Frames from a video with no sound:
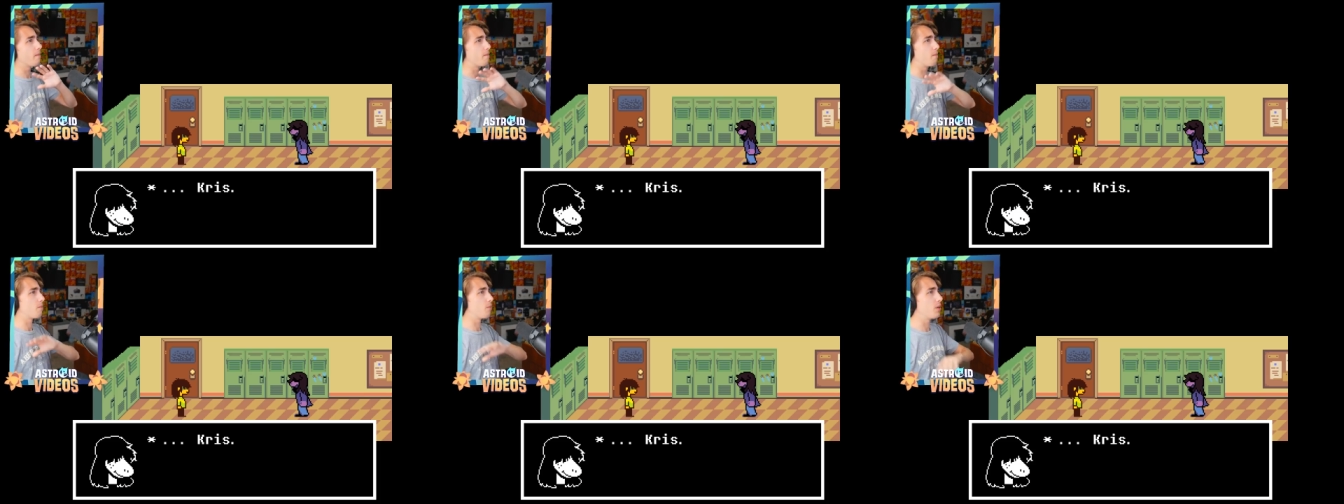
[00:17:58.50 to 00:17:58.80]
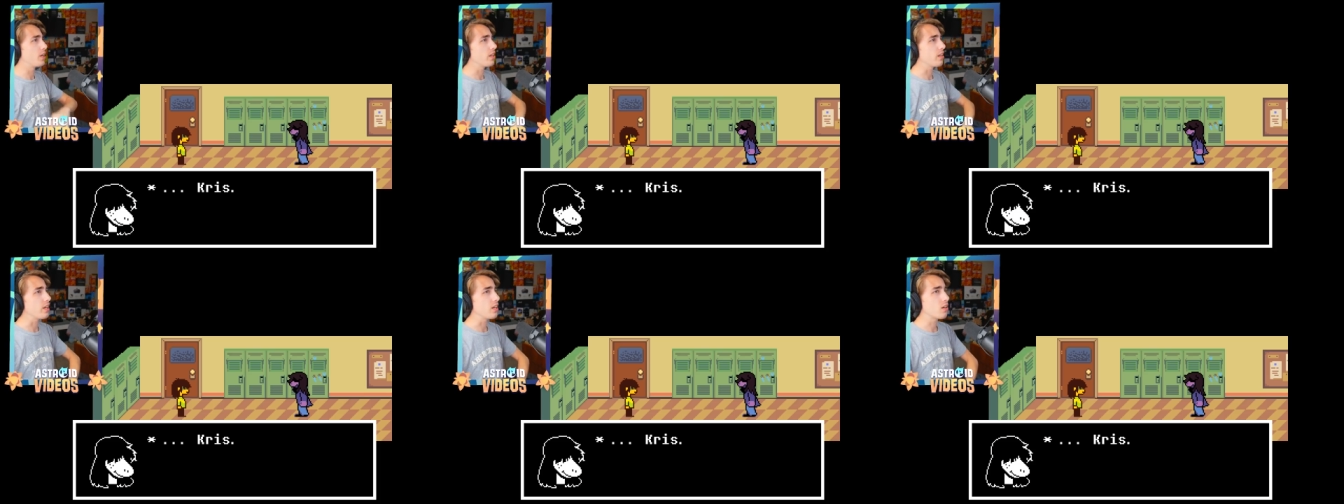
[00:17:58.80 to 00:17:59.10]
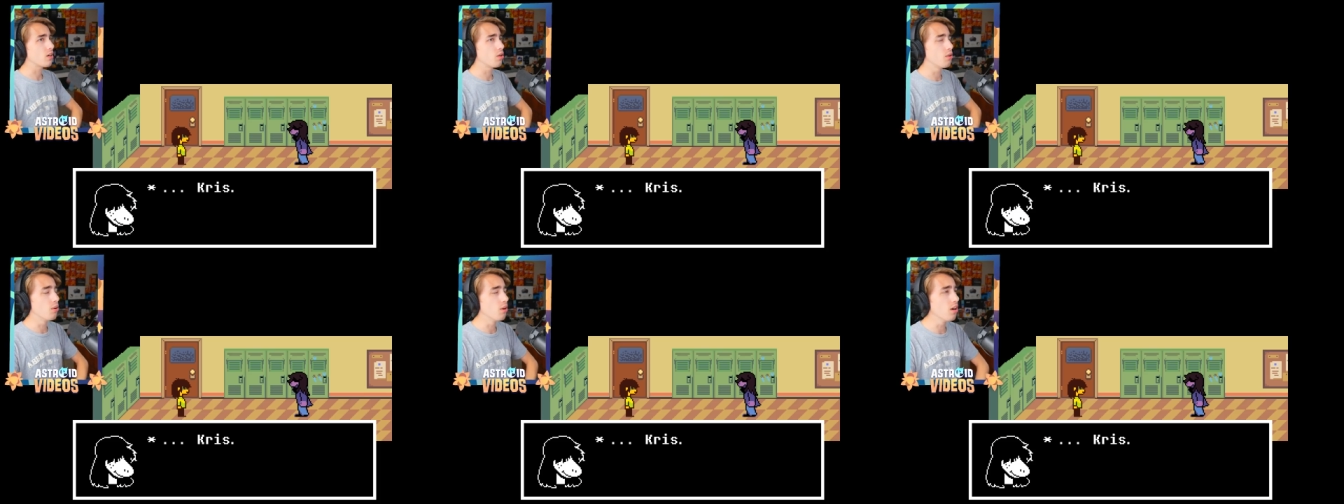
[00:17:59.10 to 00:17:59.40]
really
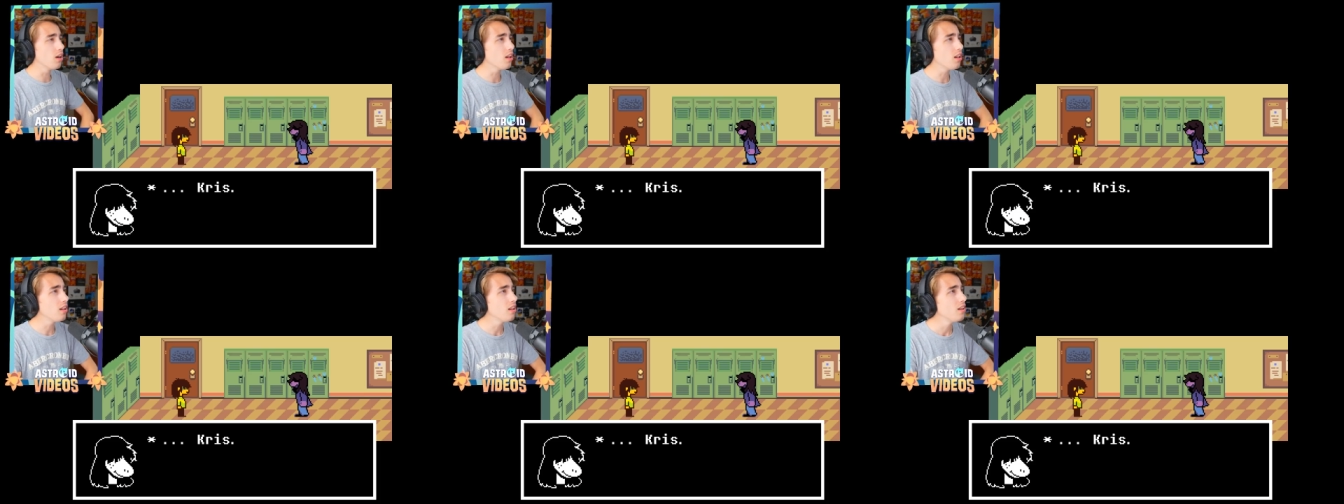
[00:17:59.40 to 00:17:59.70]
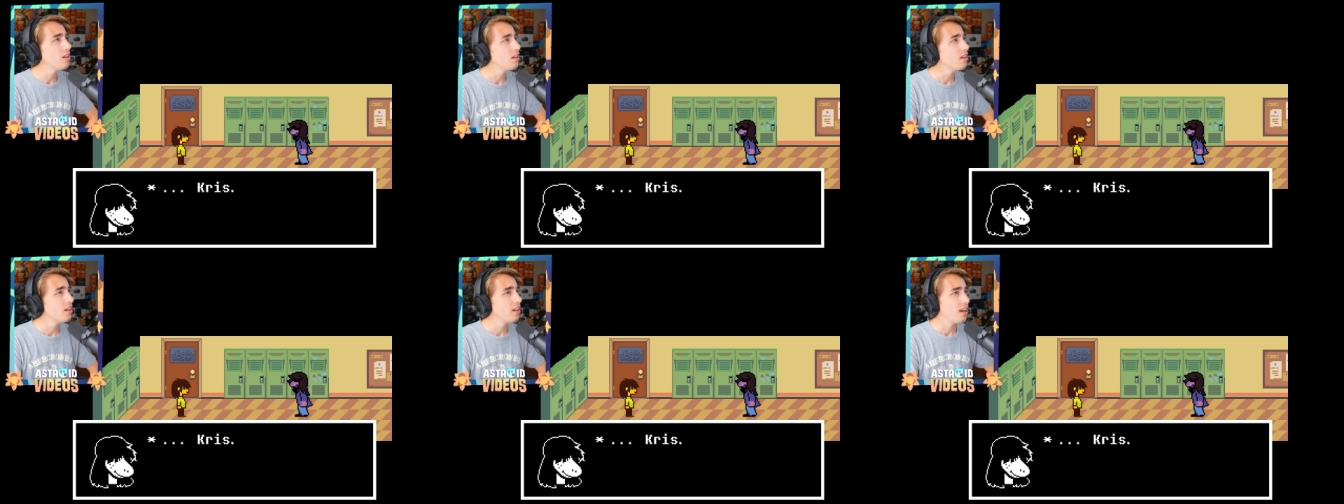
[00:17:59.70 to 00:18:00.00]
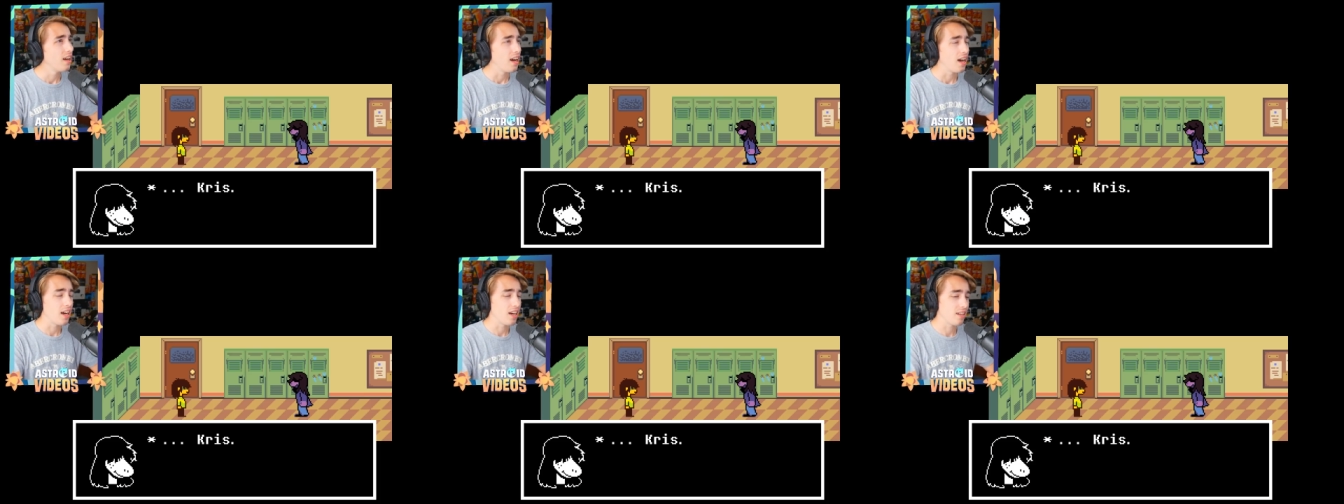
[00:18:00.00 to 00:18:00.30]
cool.
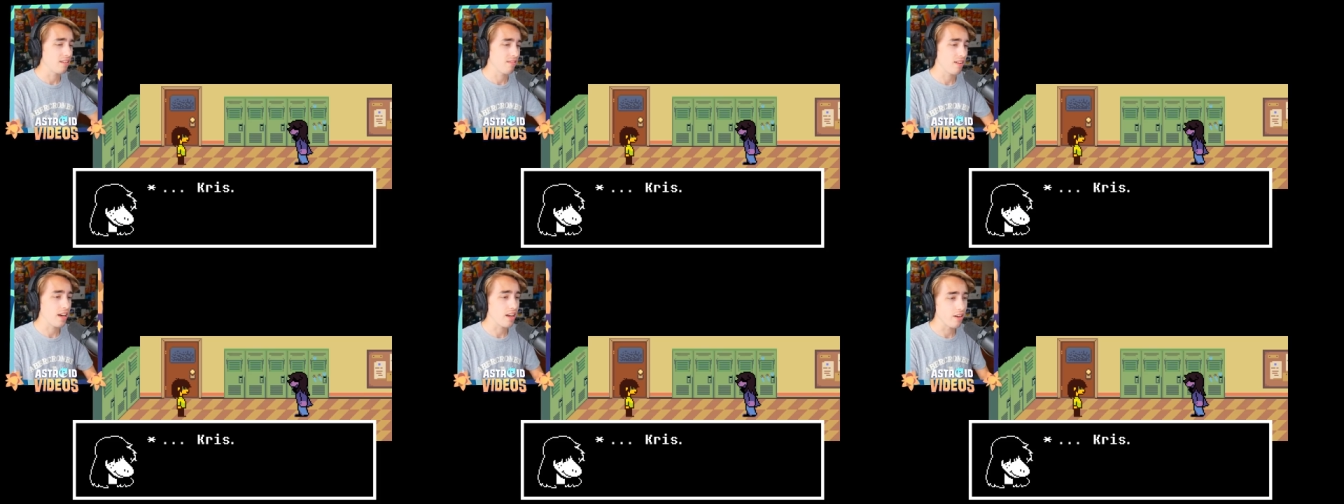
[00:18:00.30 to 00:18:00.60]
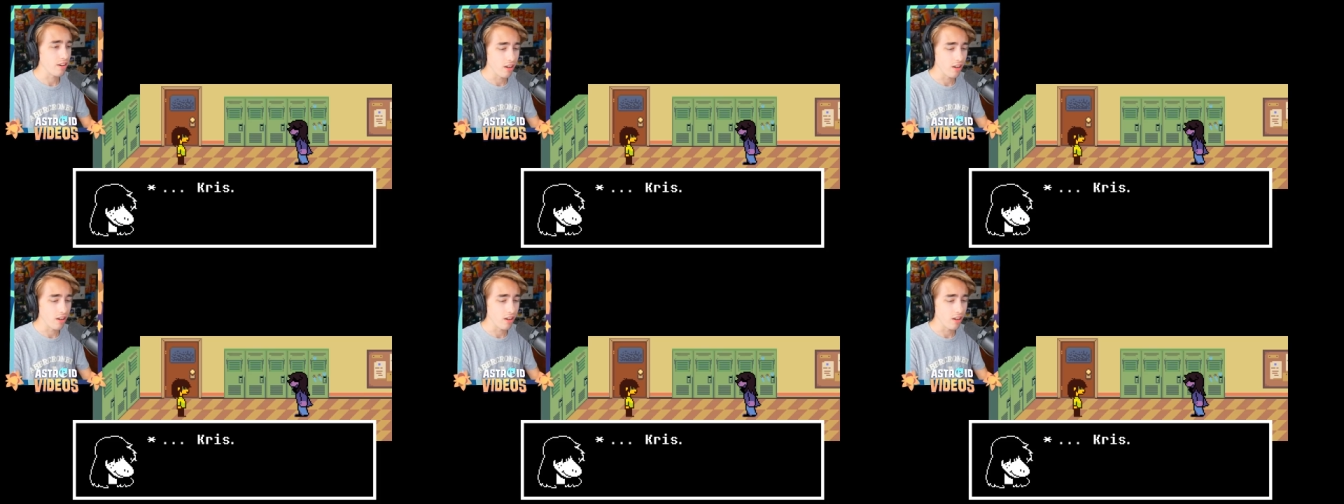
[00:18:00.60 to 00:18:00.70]
I, I don't